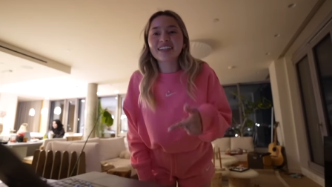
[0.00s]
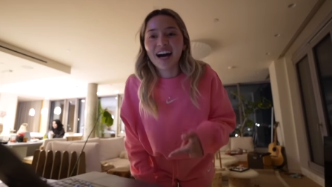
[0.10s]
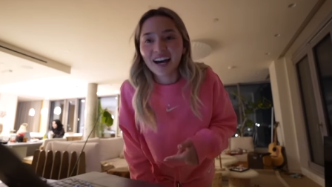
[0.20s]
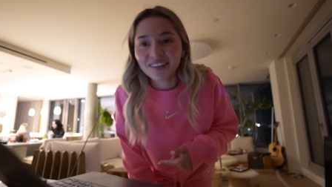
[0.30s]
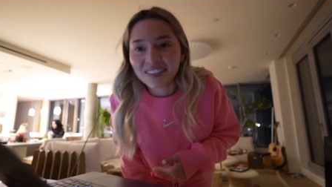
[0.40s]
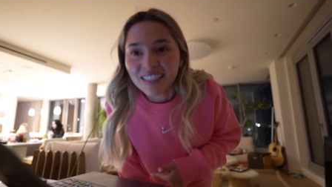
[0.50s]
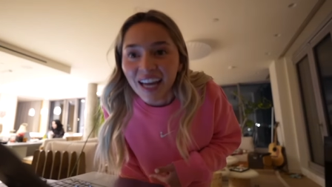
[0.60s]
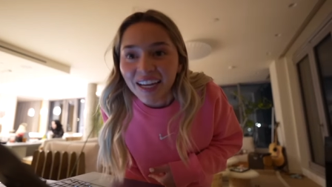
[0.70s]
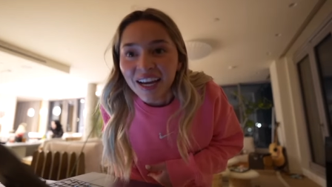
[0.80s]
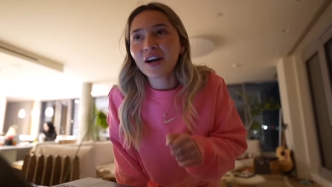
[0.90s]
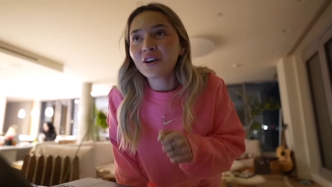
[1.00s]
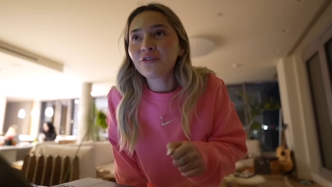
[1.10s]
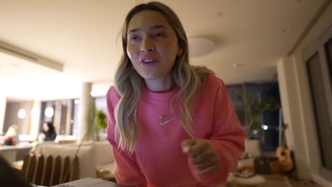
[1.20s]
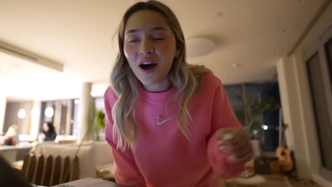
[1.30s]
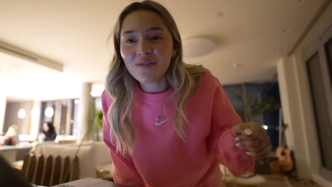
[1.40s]
guy was like, where are you
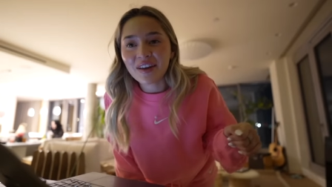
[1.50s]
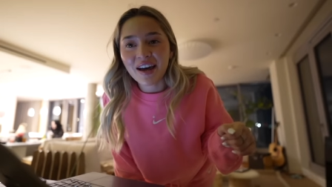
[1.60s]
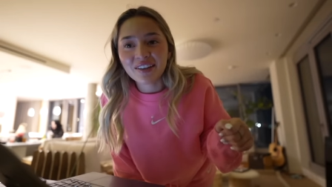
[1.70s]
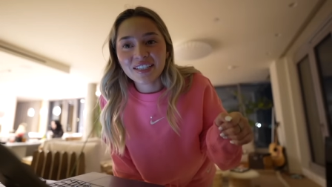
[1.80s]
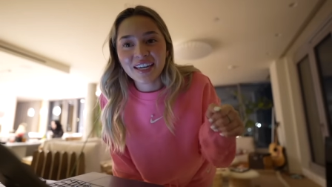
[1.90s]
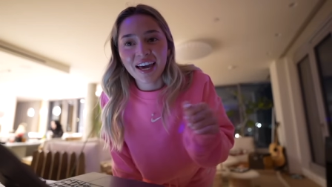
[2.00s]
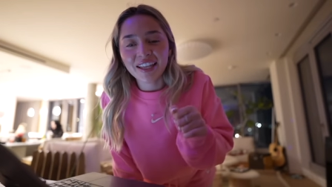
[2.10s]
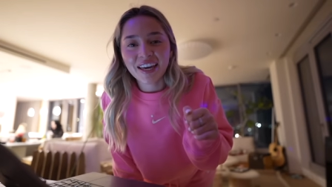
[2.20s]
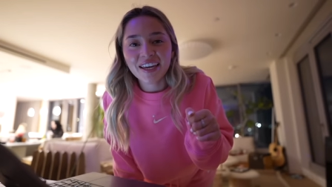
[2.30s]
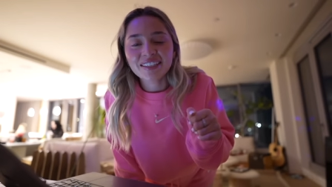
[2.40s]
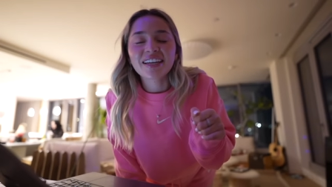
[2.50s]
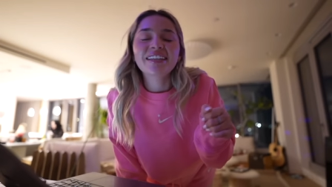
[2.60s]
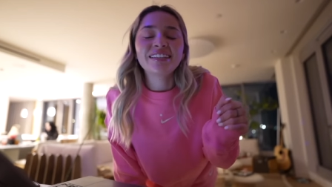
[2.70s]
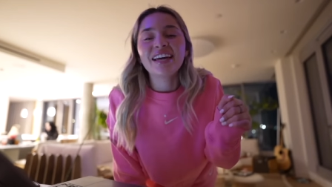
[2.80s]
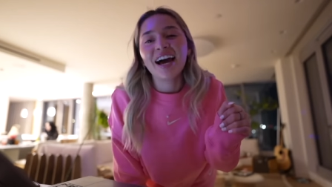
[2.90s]
from? And I was like, LA. He's
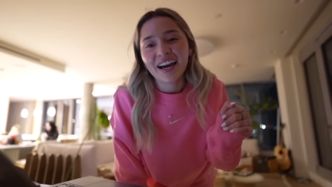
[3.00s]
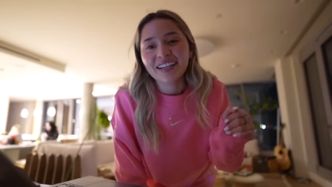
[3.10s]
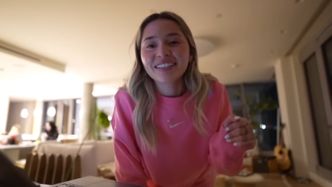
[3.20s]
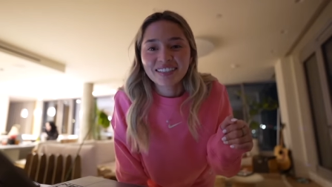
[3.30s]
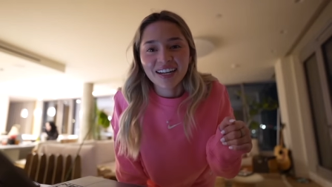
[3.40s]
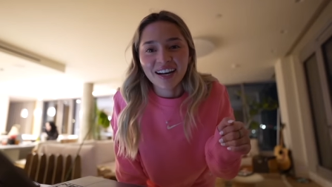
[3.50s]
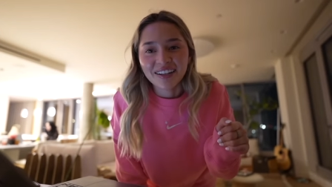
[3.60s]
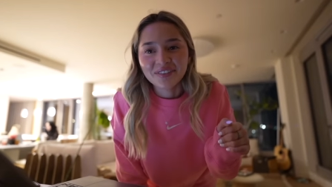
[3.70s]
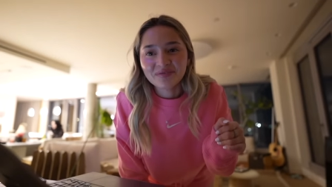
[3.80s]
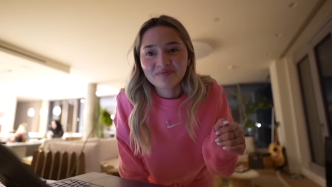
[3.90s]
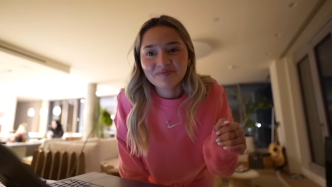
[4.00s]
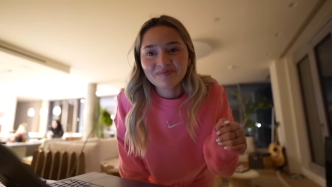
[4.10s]
like, yeah, I could tell.